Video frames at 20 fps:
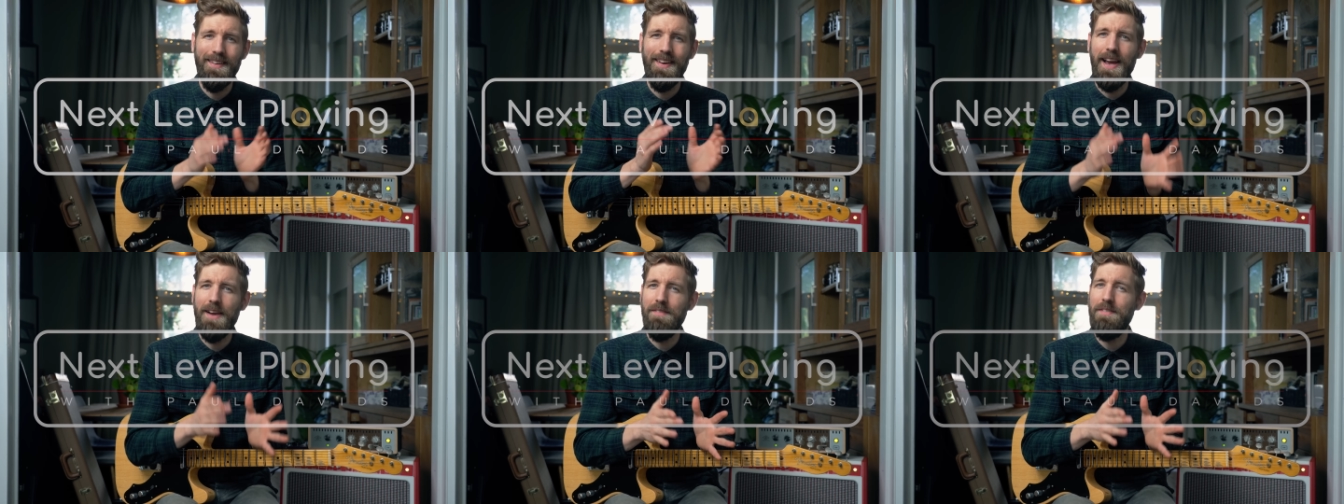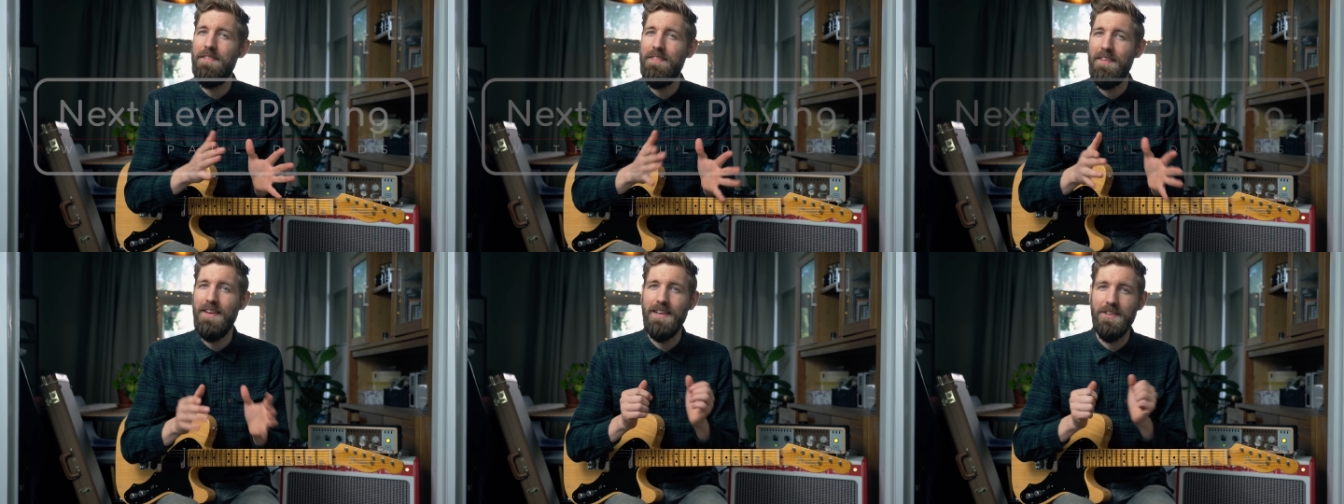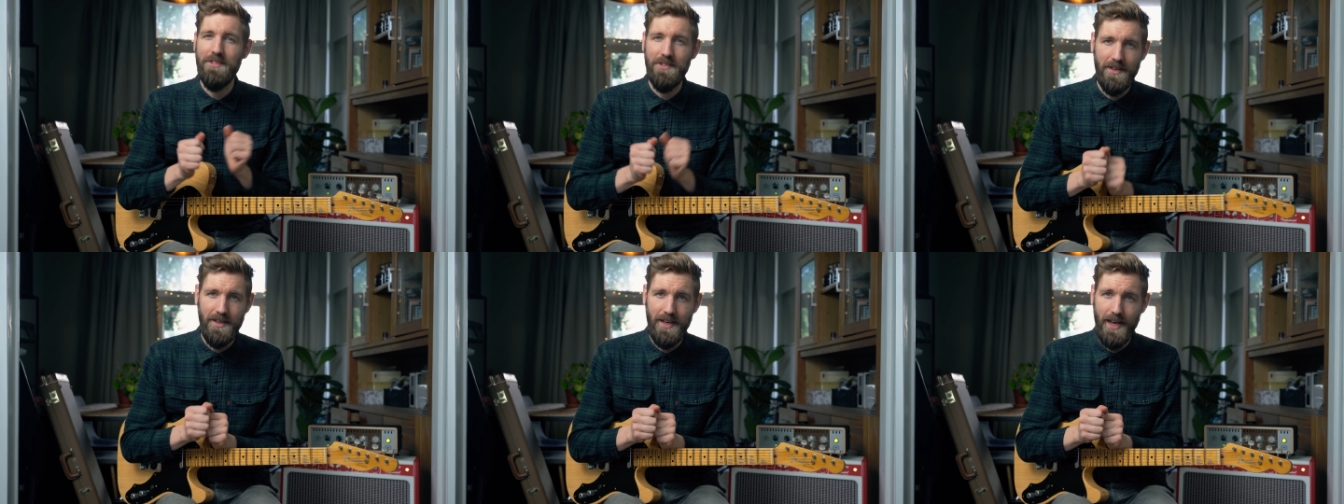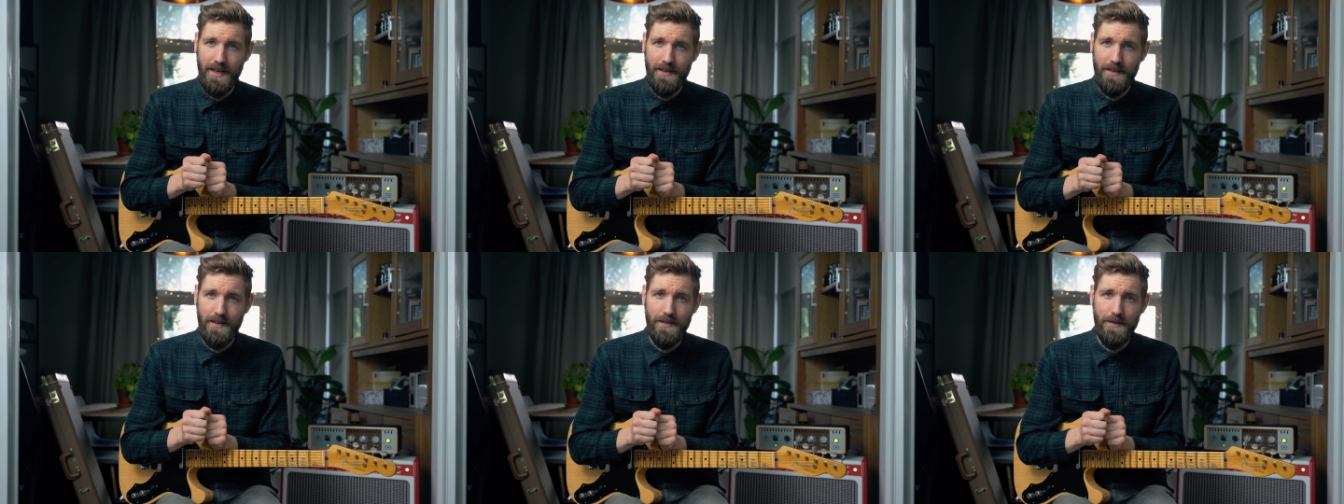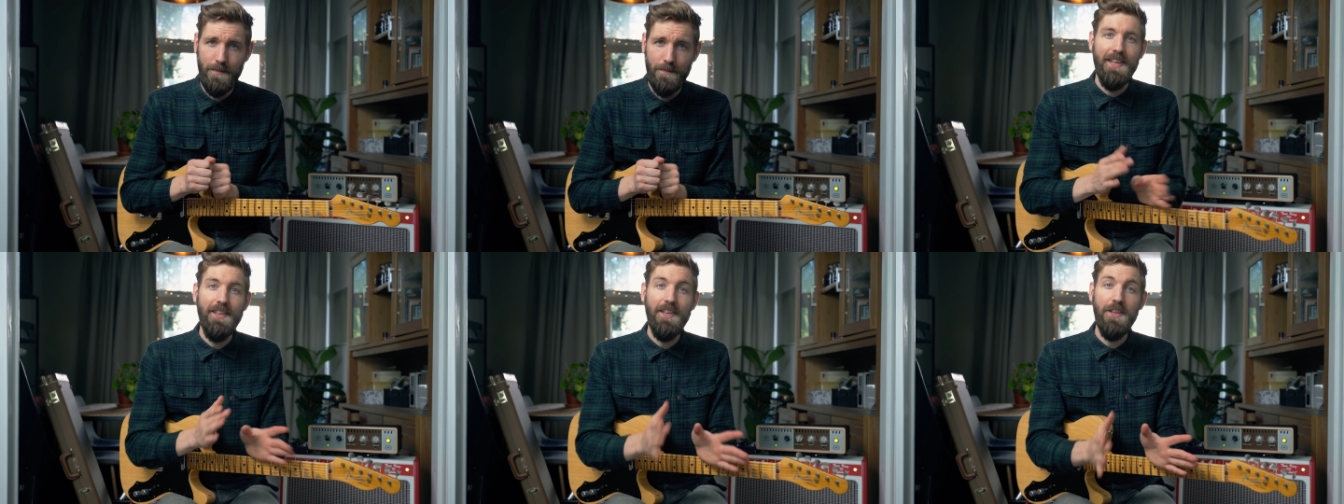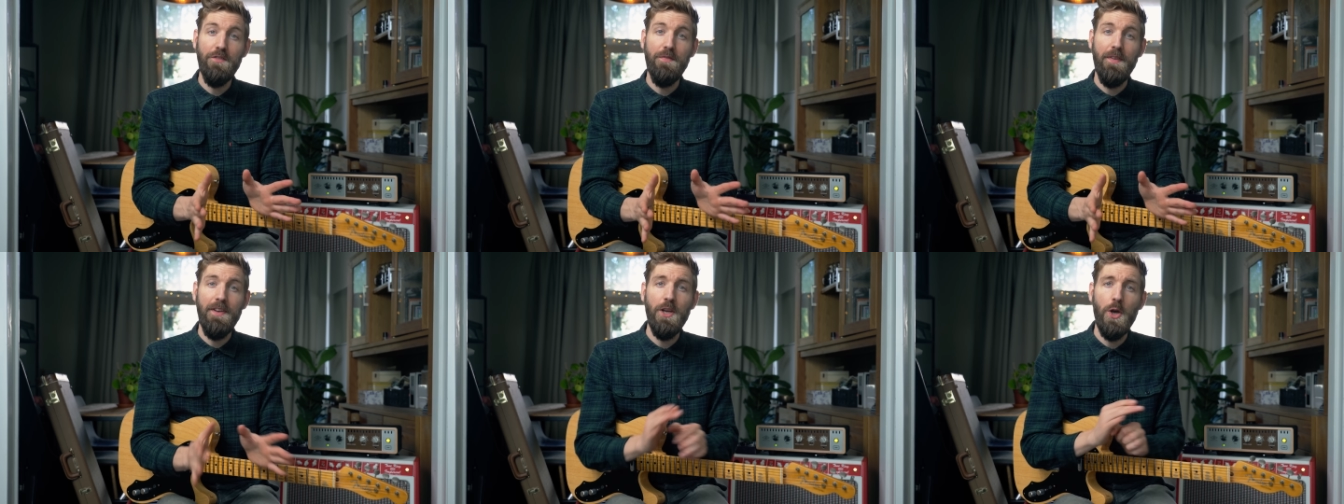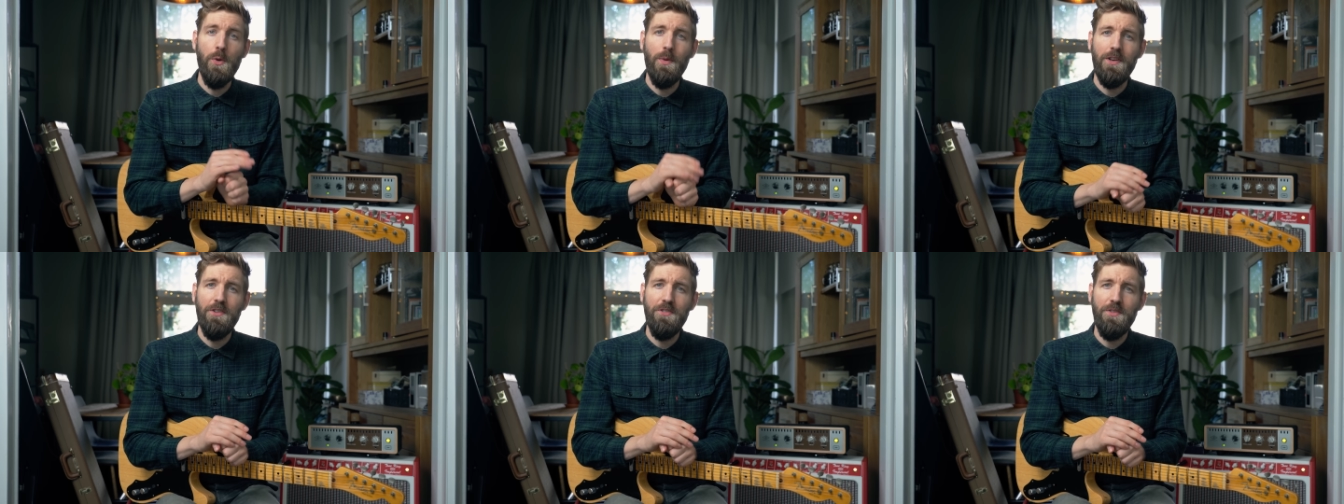Everything is connected. In this
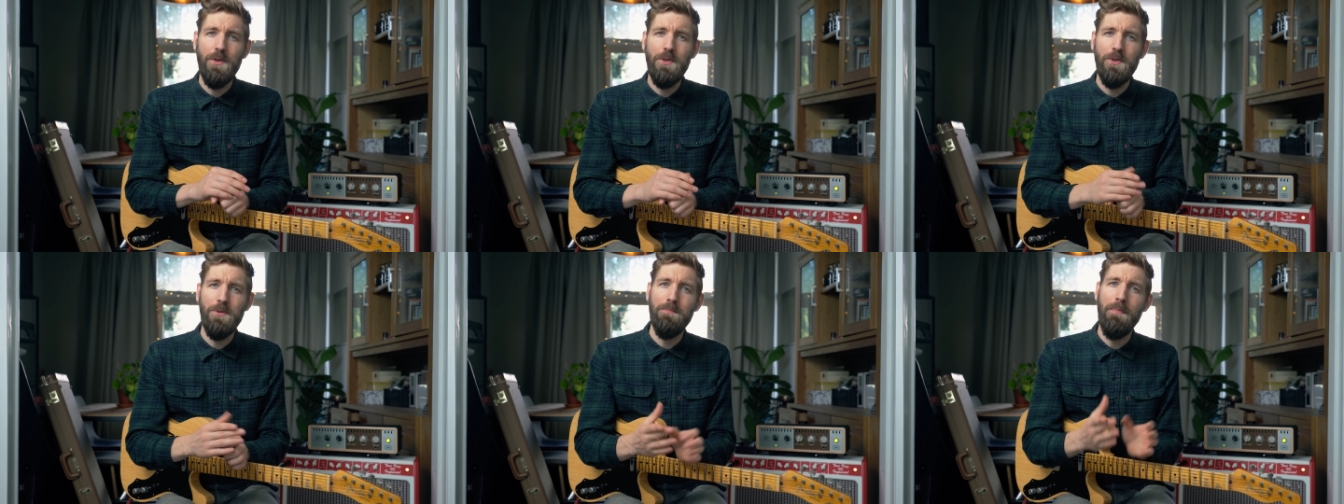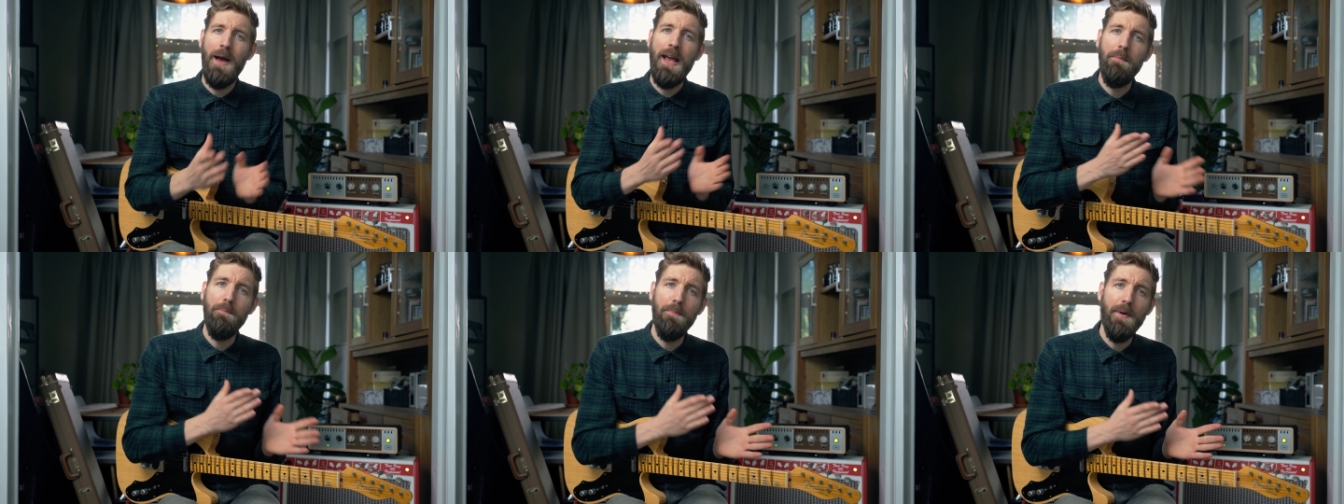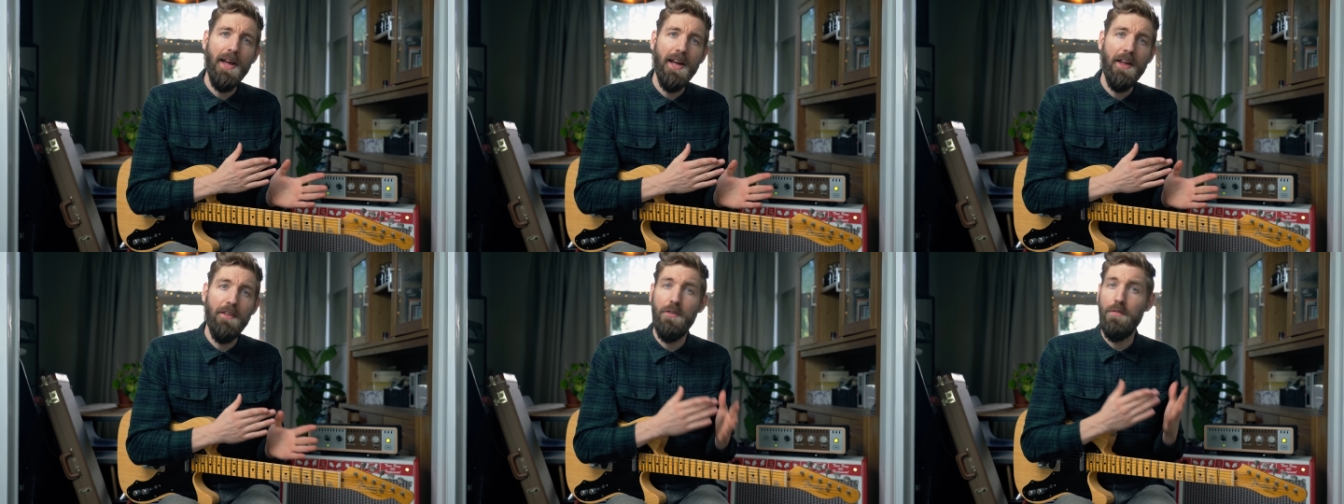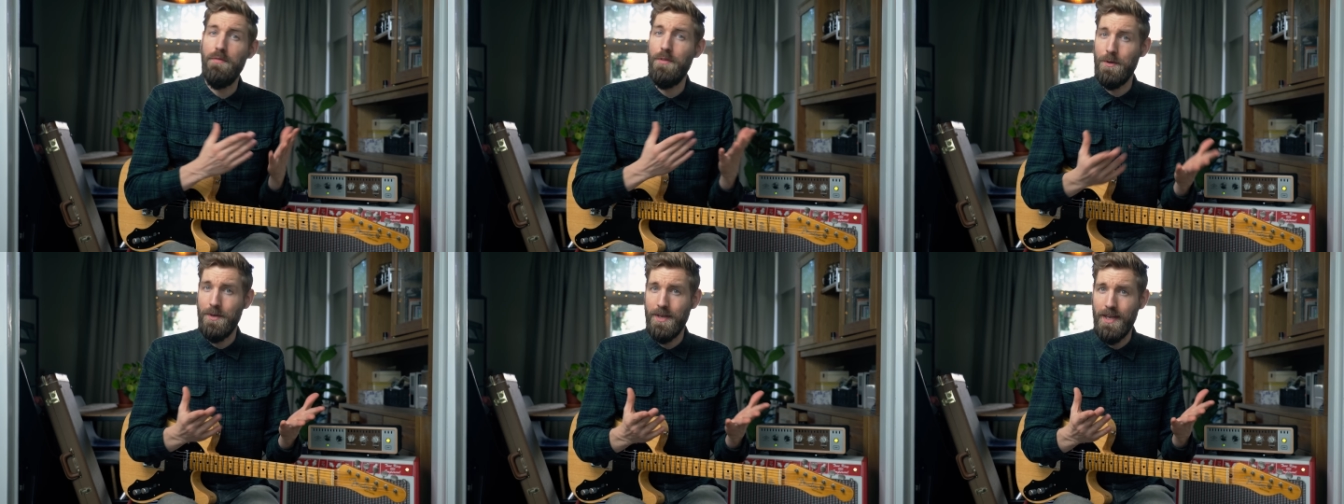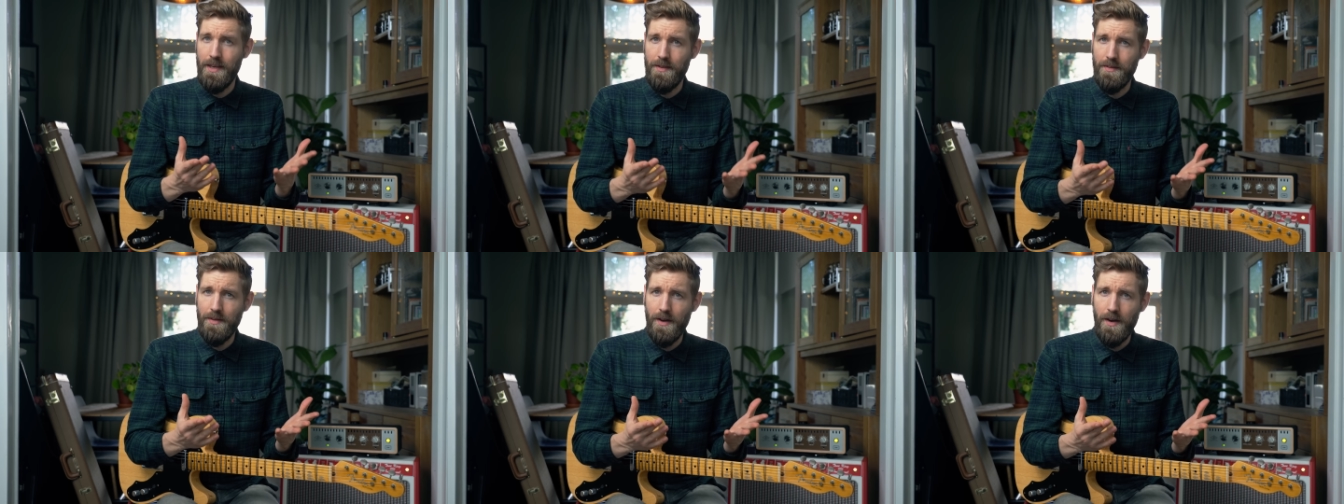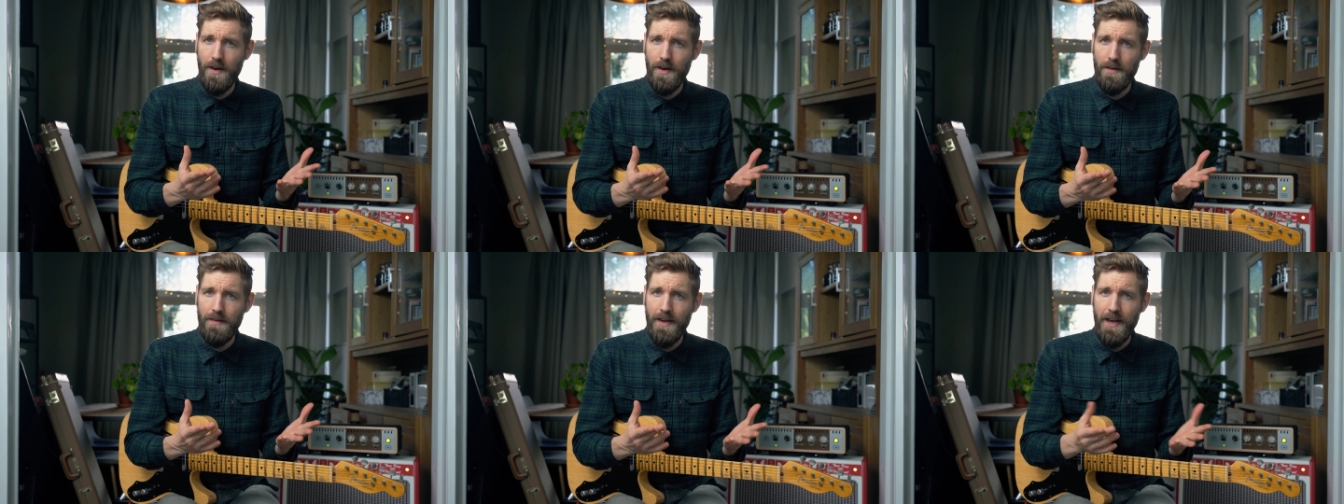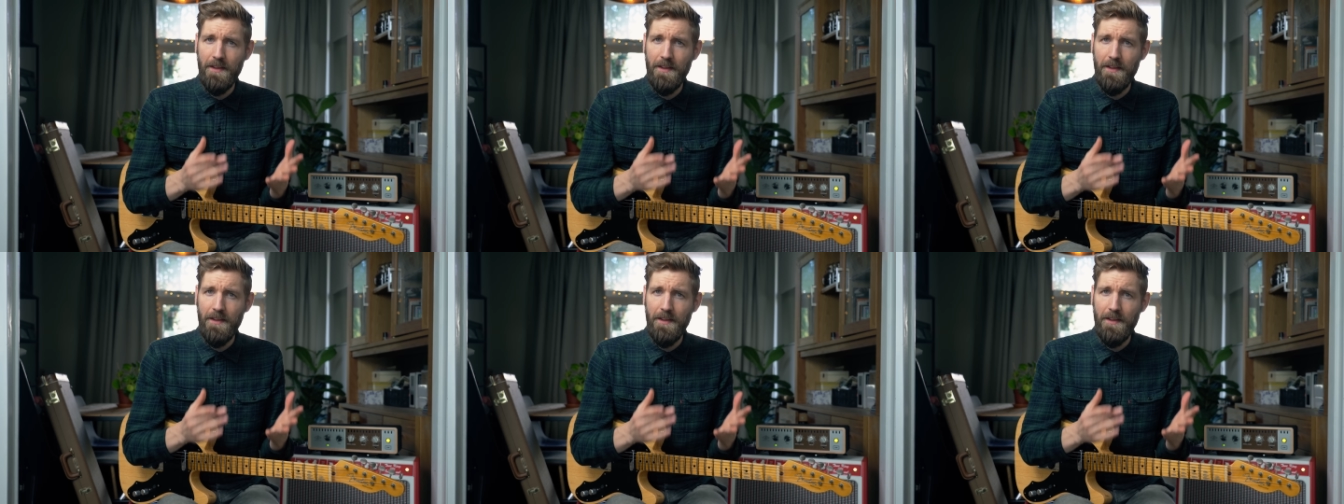video I want to show you my path of learning guitar.